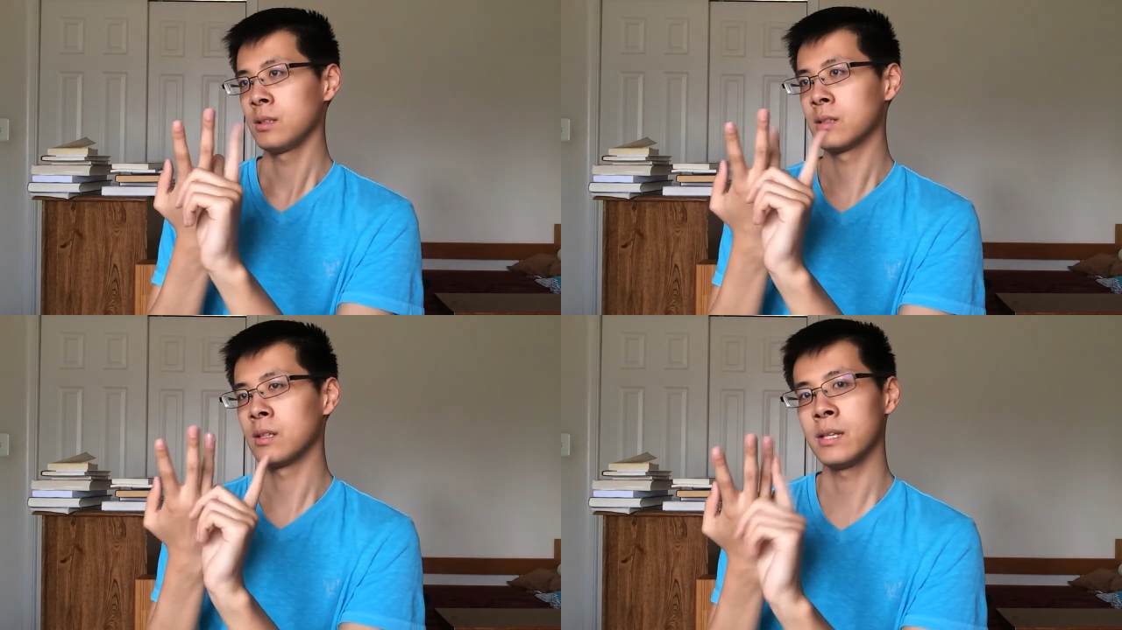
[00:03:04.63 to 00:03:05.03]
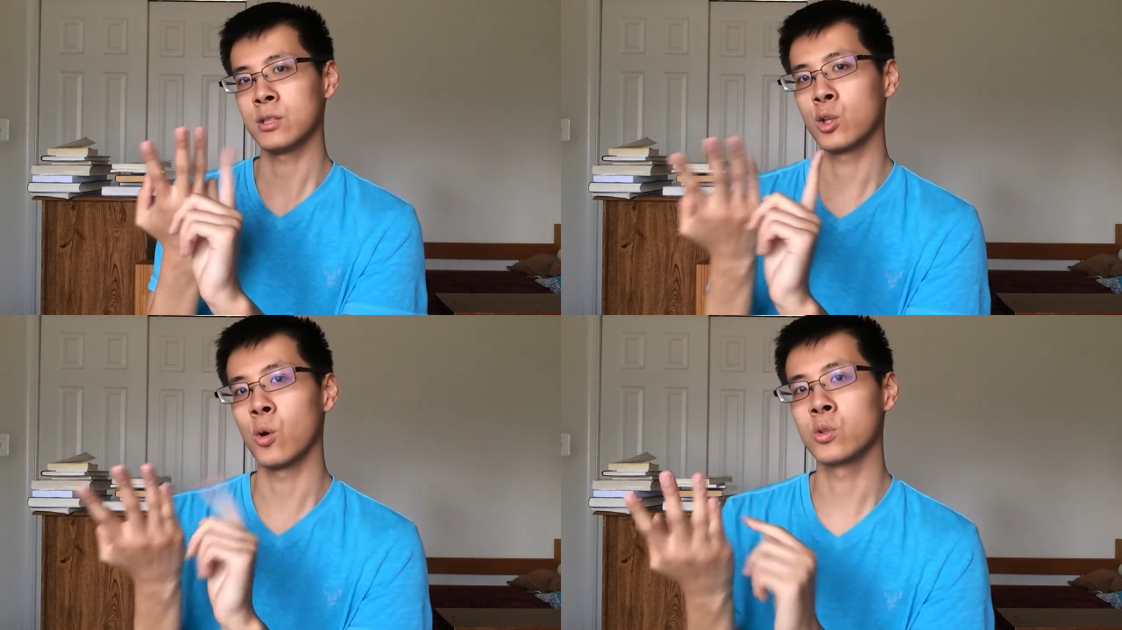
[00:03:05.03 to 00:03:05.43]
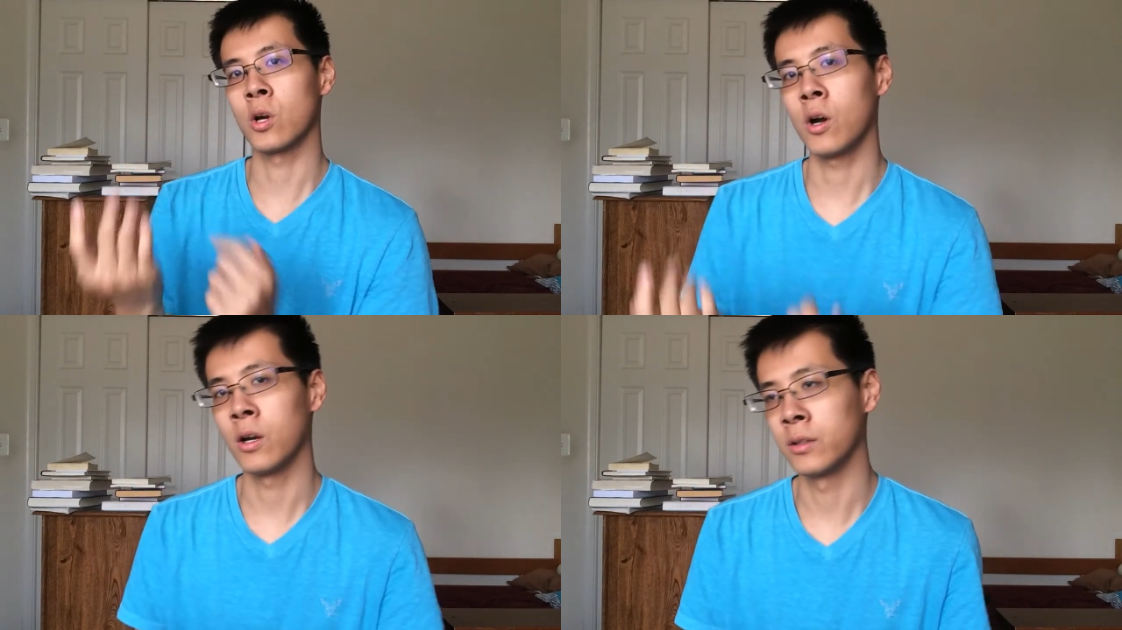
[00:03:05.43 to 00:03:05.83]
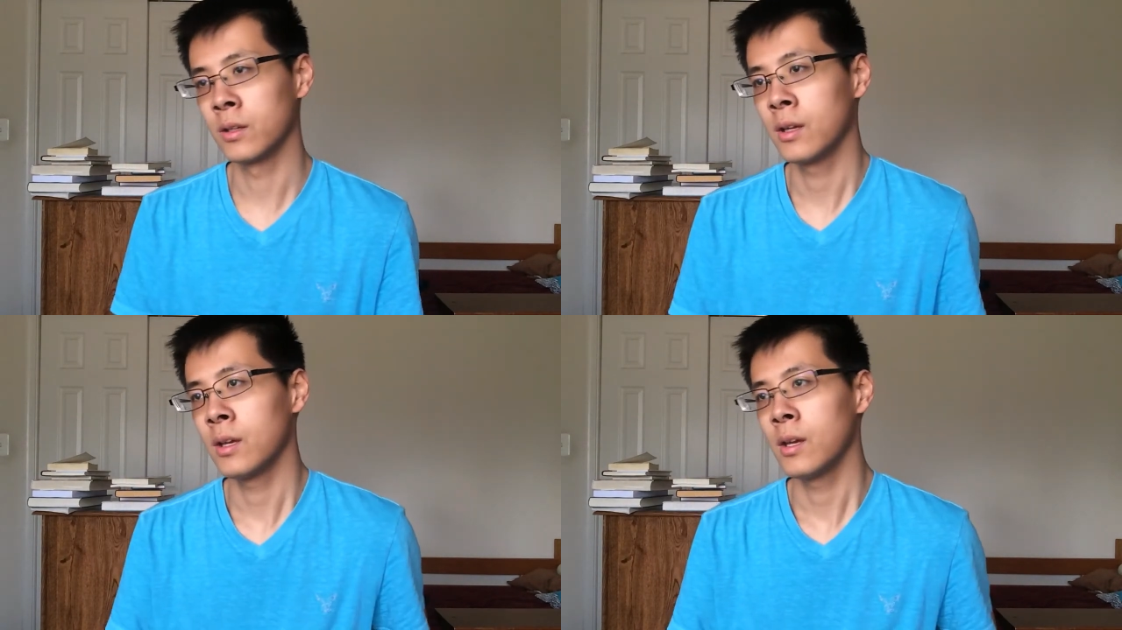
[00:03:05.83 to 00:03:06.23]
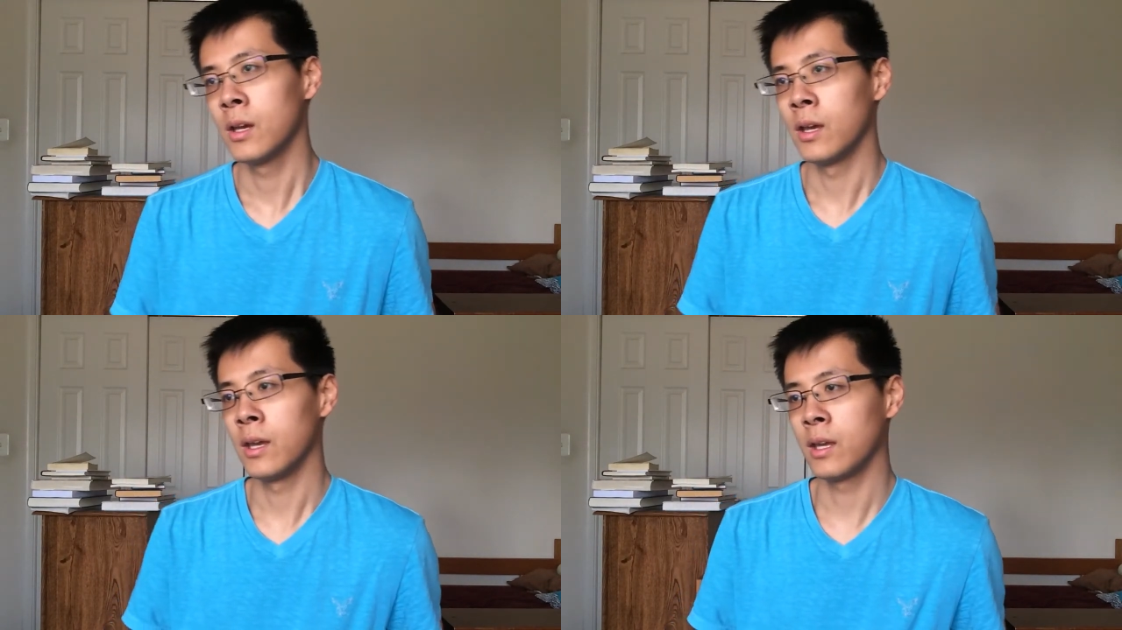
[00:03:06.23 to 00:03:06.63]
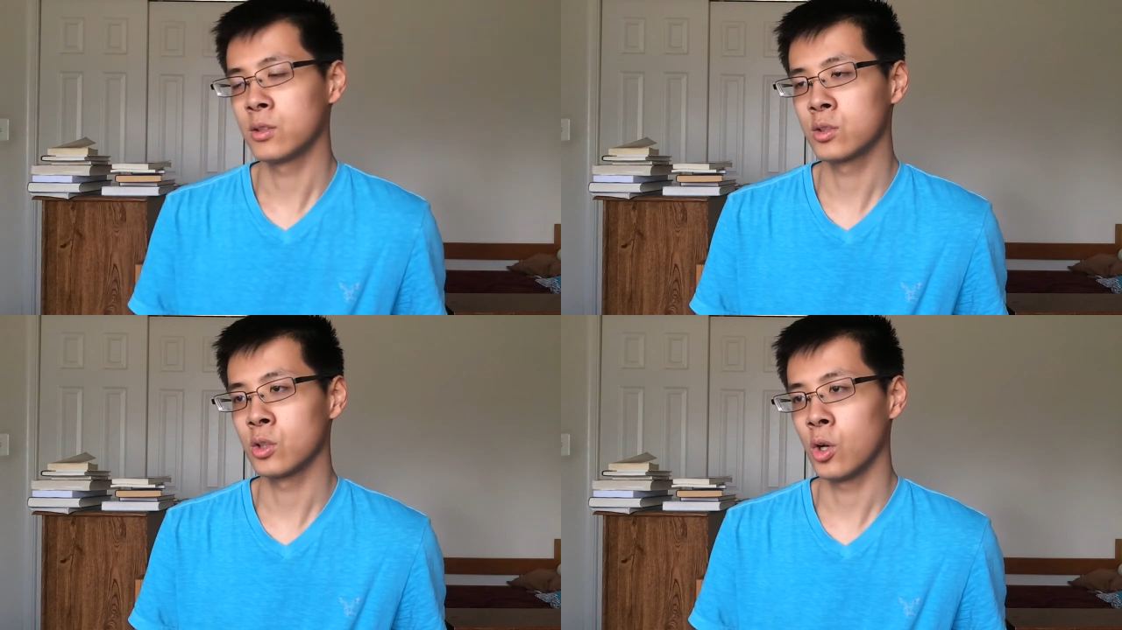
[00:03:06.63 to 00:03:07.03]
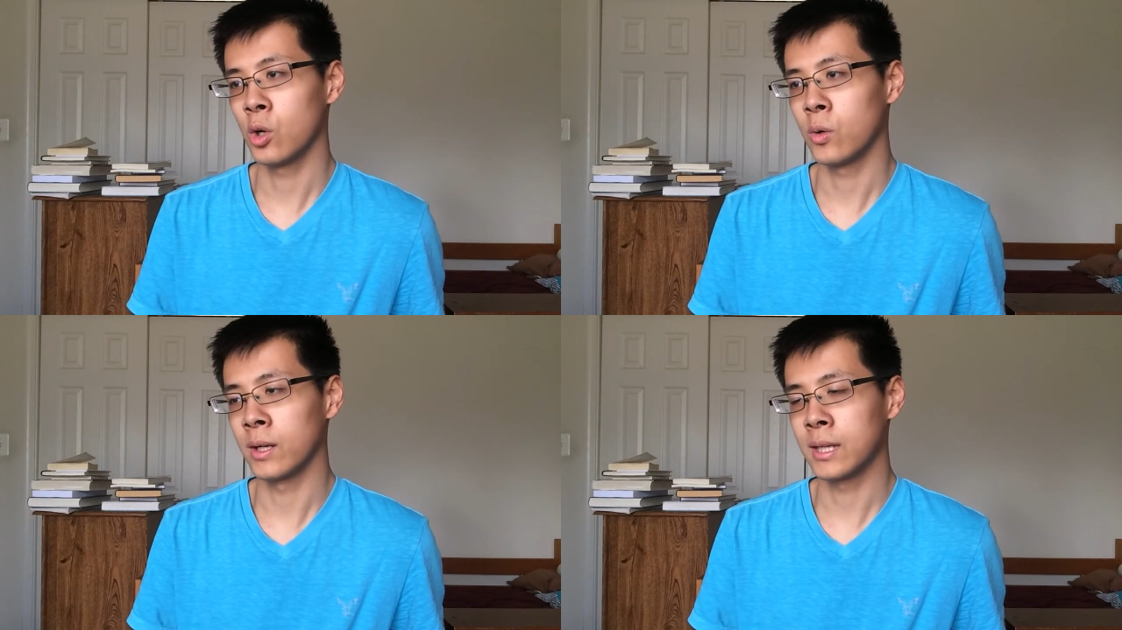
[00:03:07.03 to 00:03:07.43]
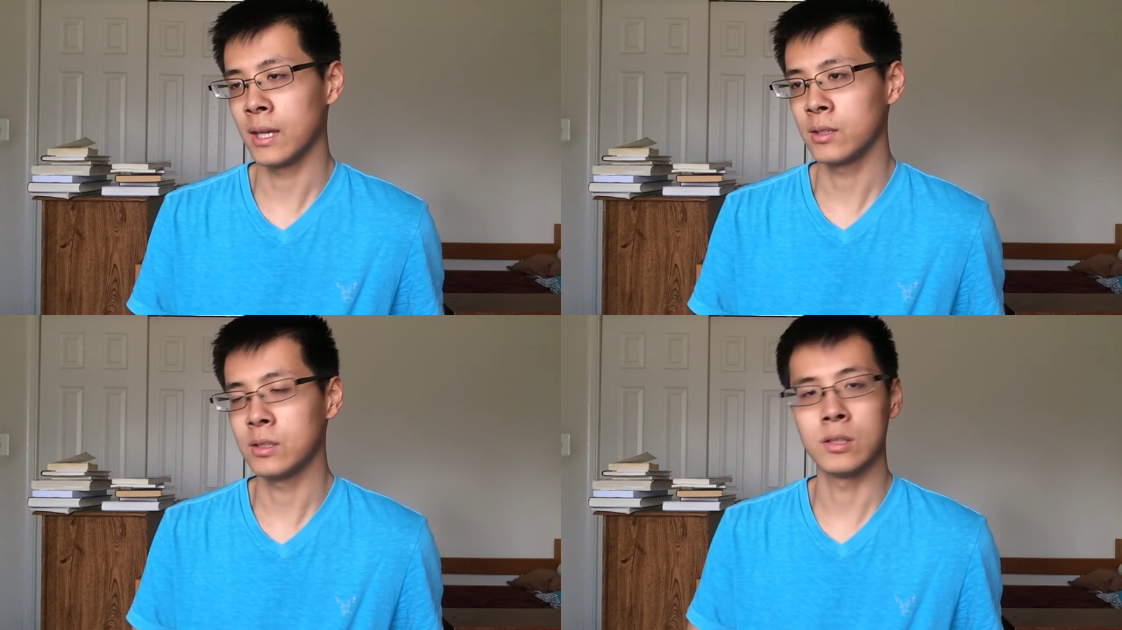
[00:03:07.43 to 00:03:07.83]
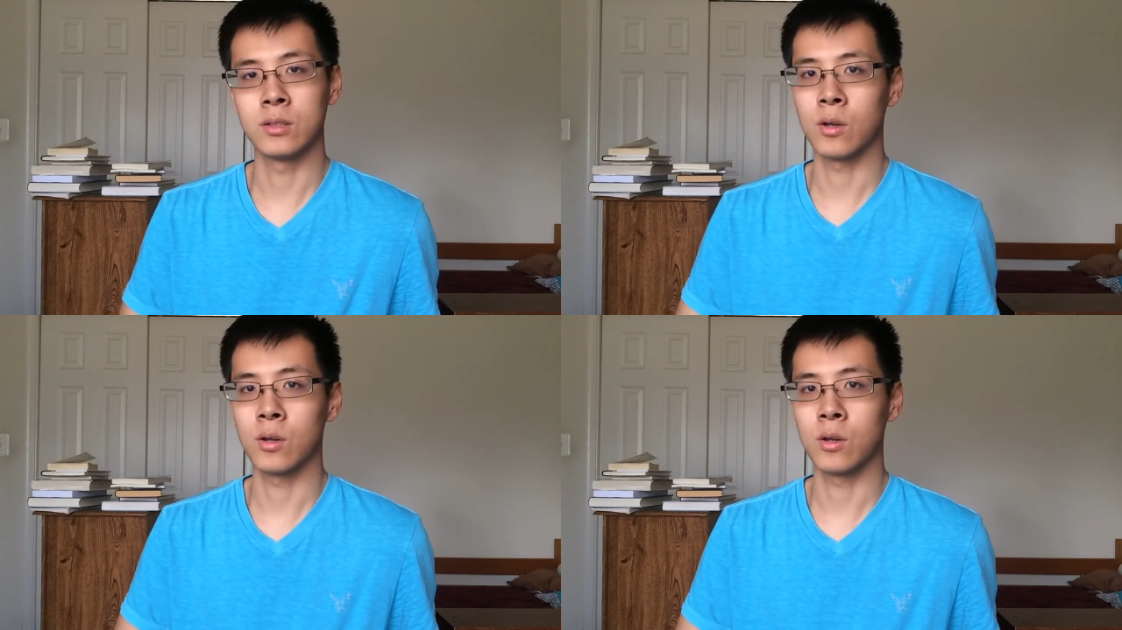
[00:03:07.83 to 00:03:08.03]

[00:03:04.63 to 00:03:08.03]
The list goes on, and so again,